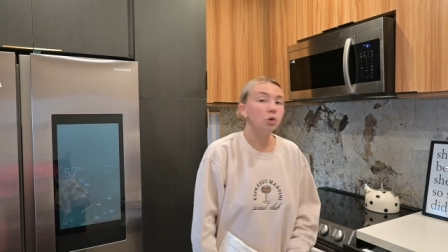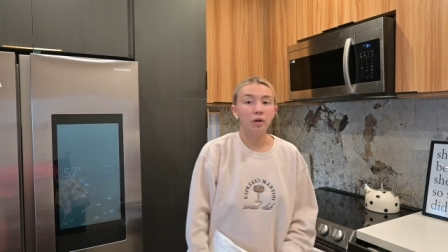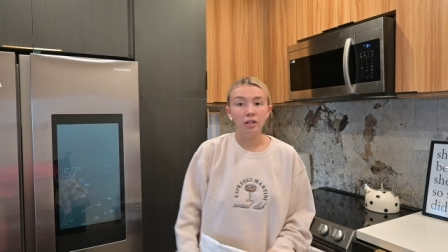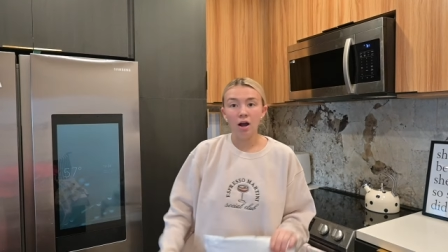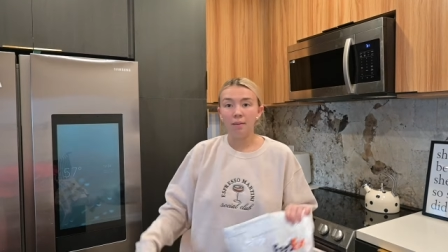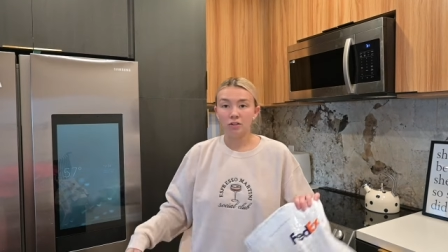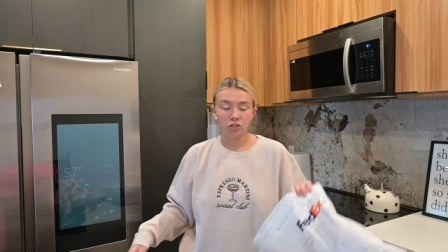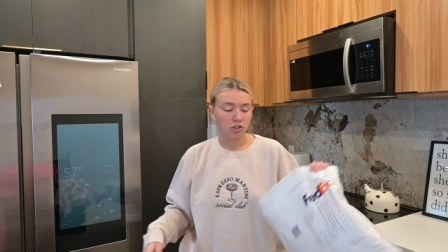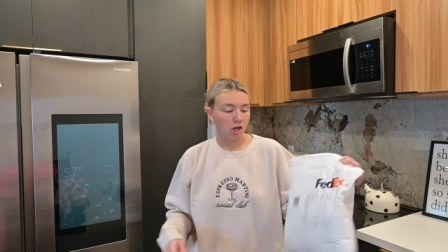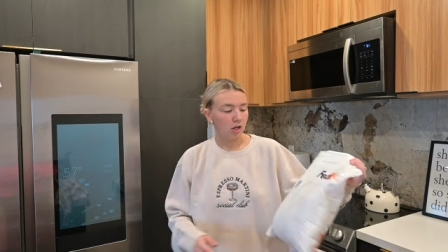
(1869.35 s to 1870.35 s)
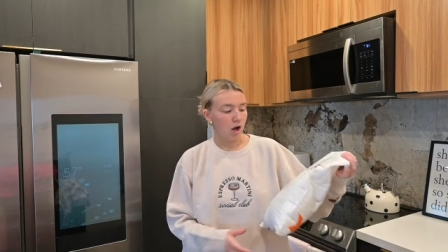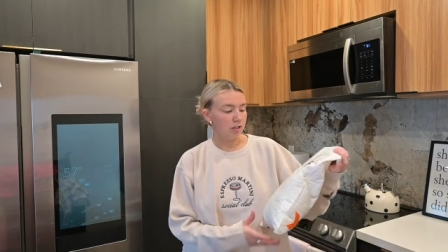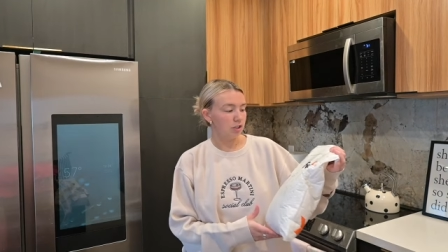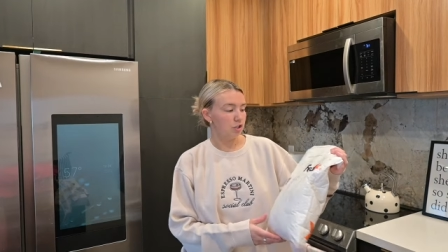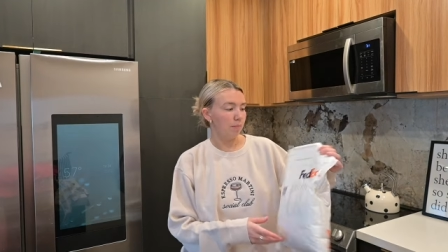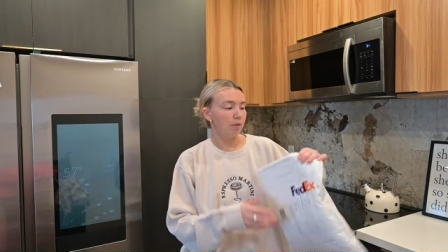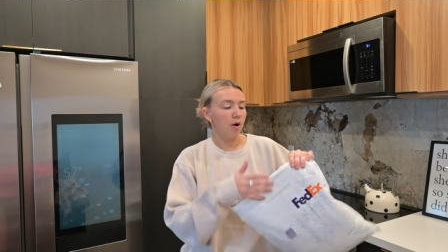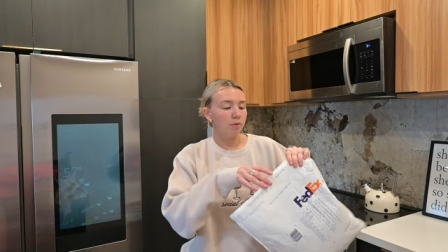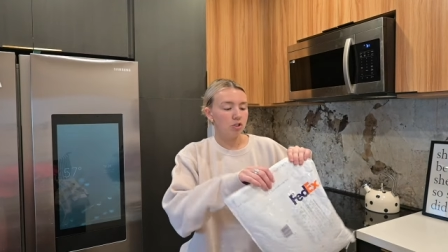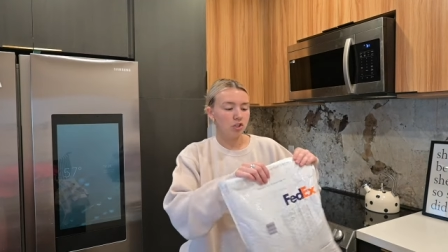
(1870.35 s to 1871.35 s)
You want to know how much this cost to ship
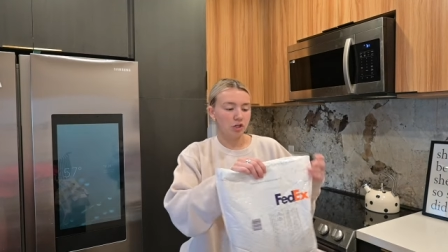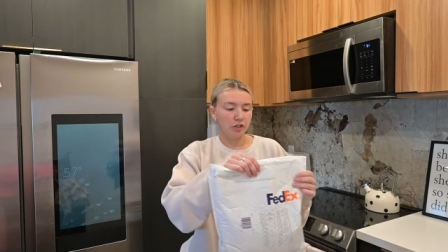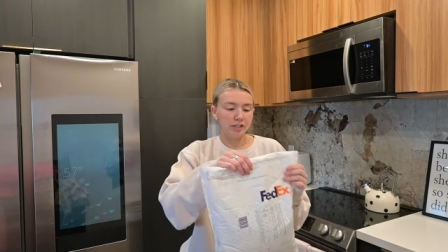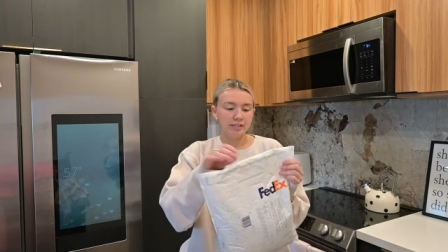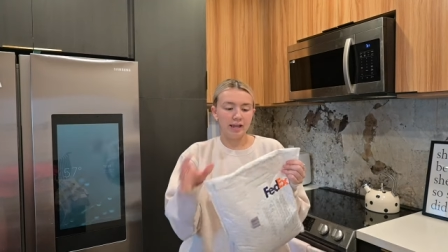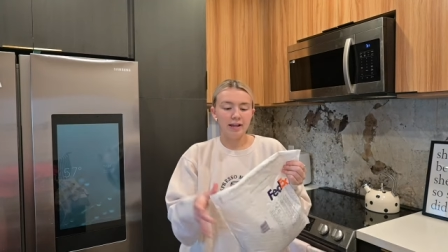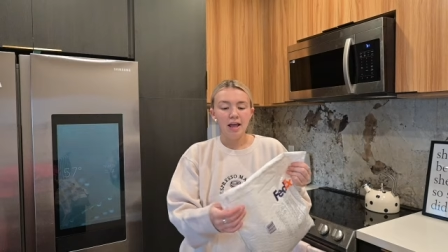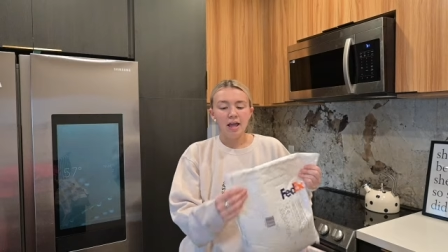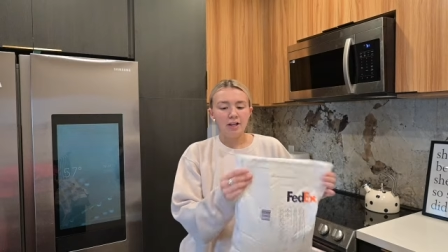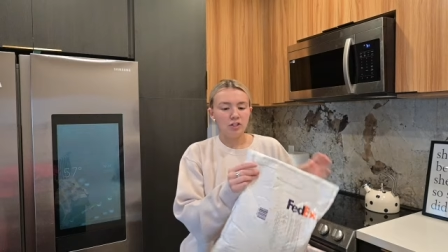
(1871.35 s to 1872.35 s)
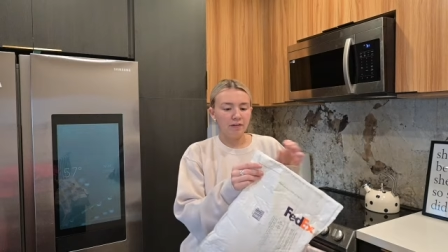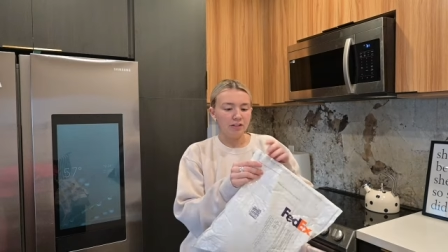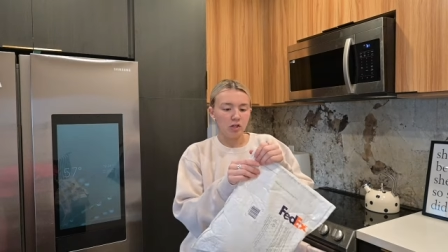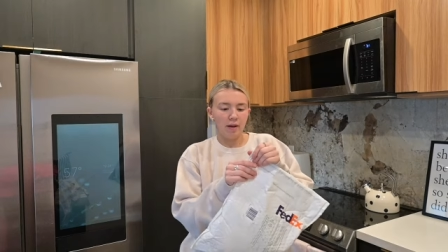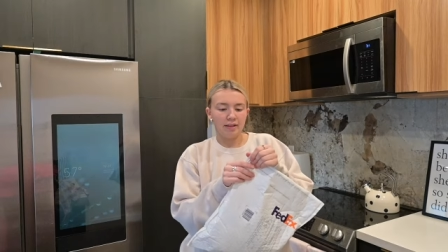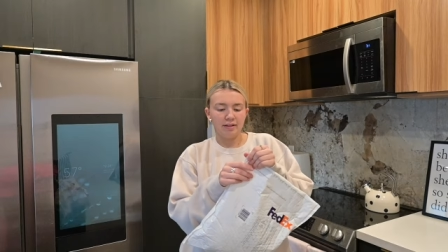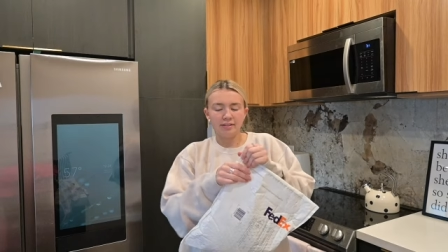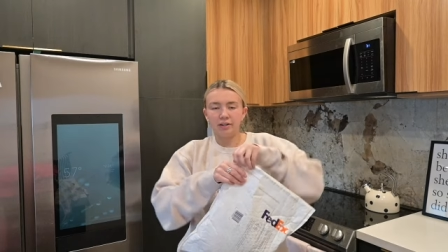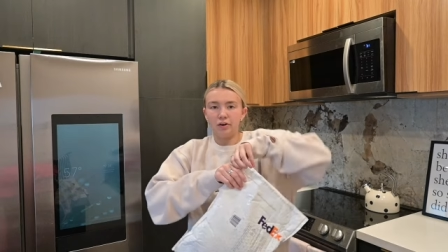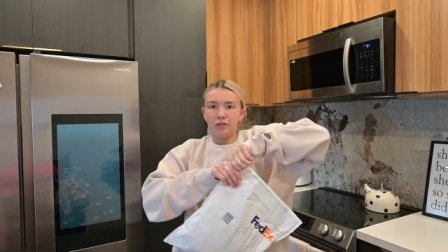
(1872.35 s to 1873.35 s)
though, which is literally insane. And she felt so bad and I was
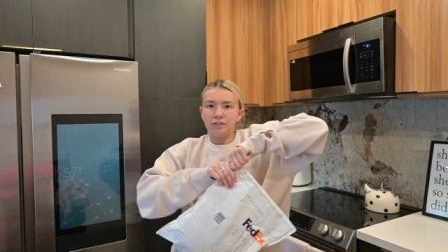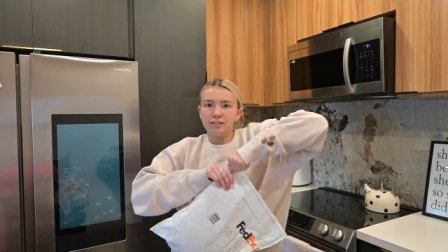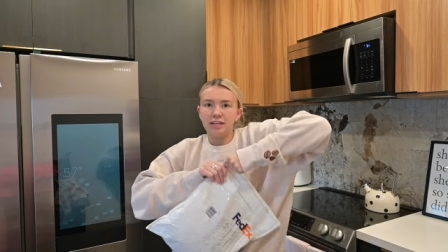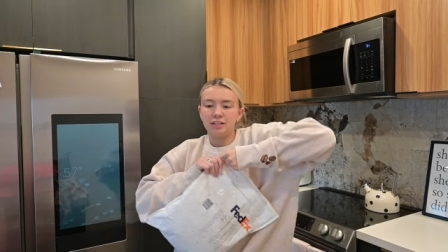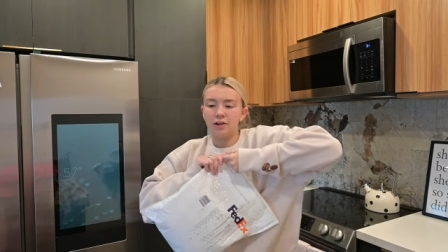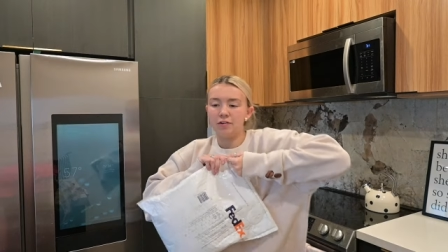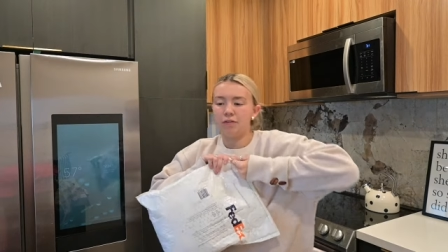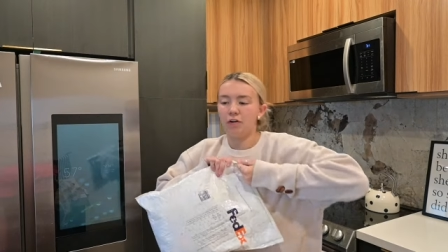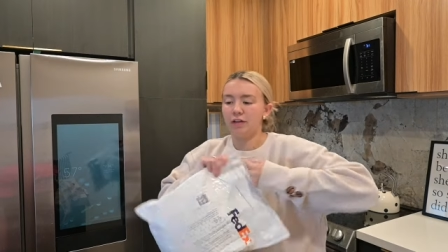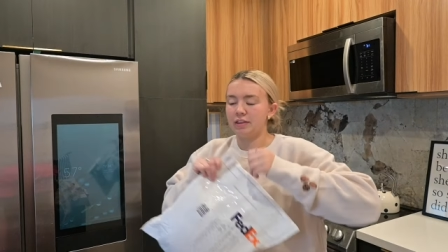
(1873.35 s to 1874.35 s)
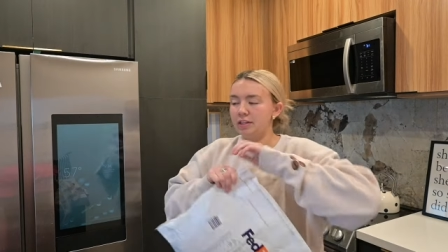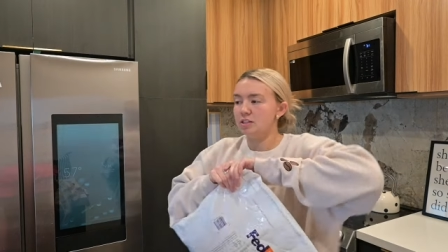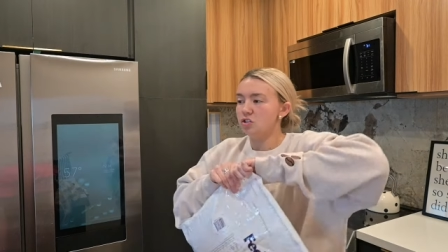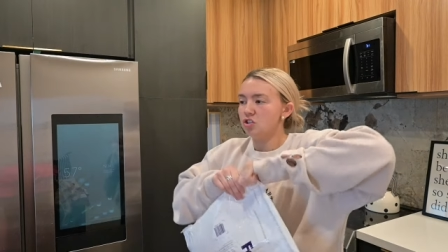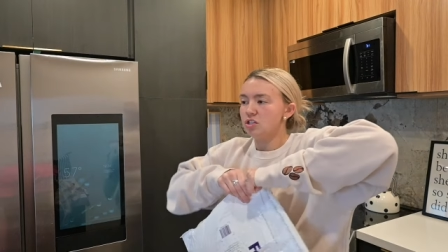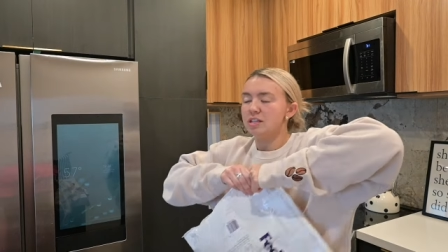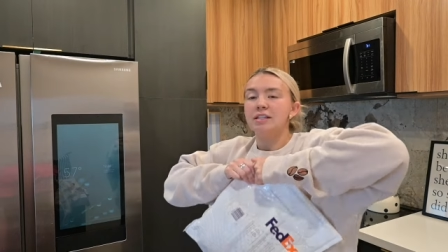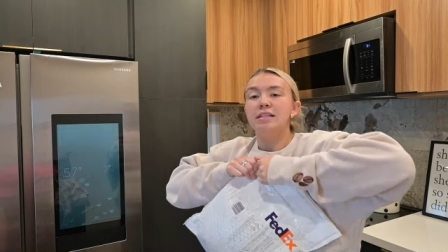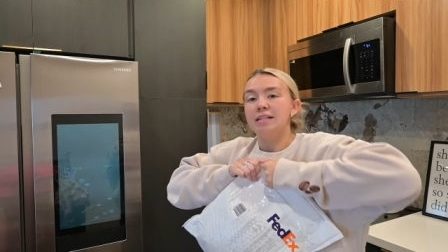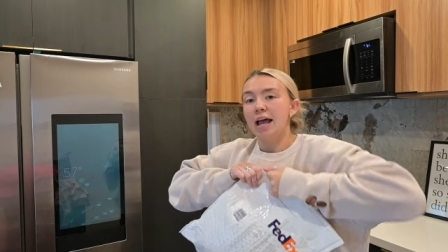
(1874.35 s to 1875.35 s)
like, girl, this is like not your fault. Like this is just
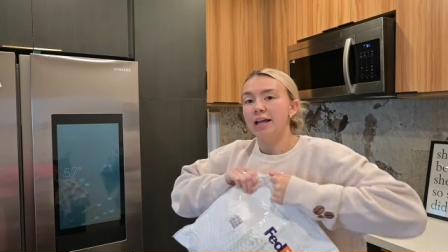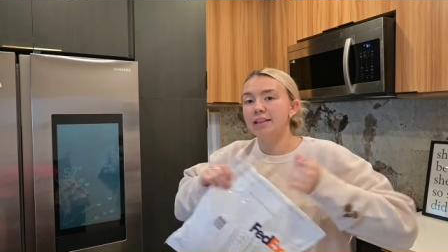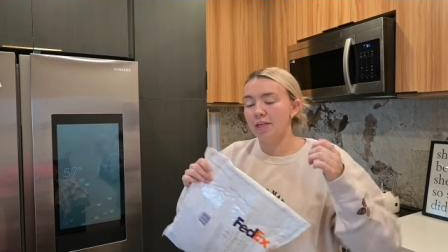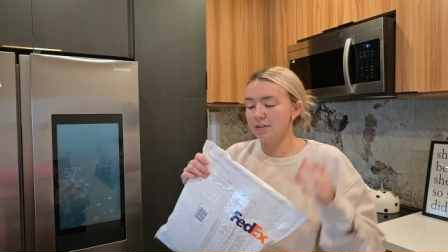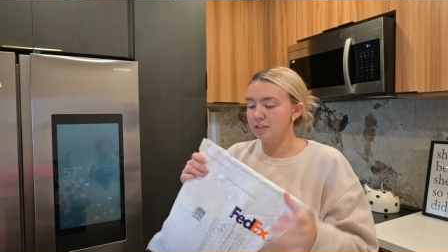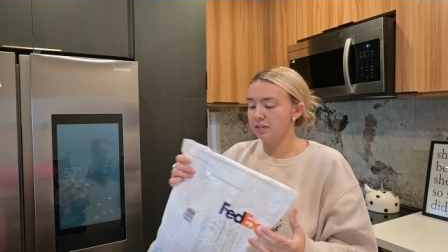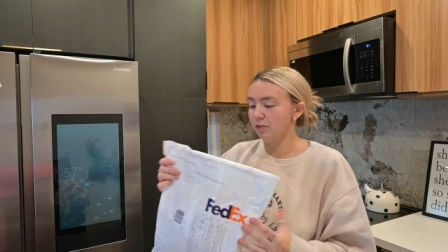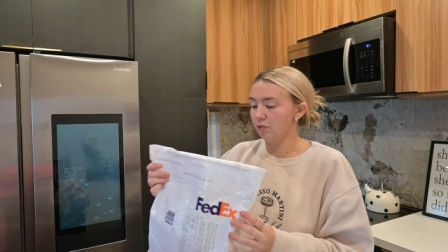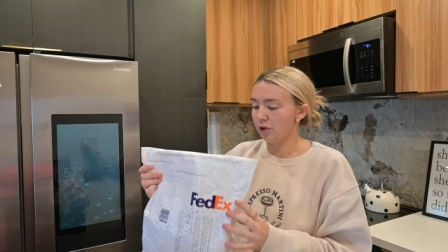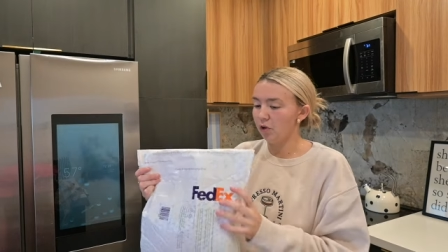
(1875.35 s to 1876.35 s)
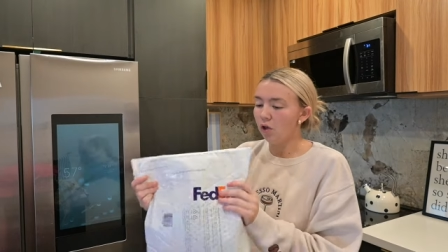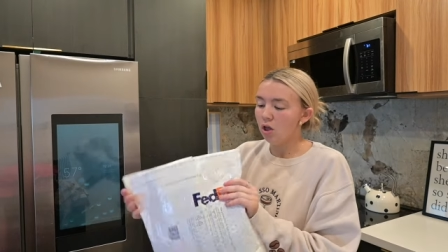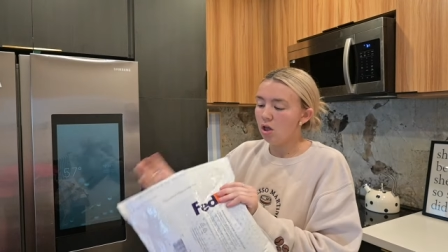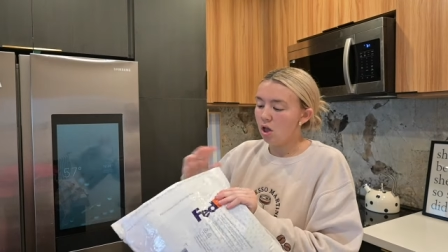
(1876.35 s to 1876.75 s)
insane that this is even real.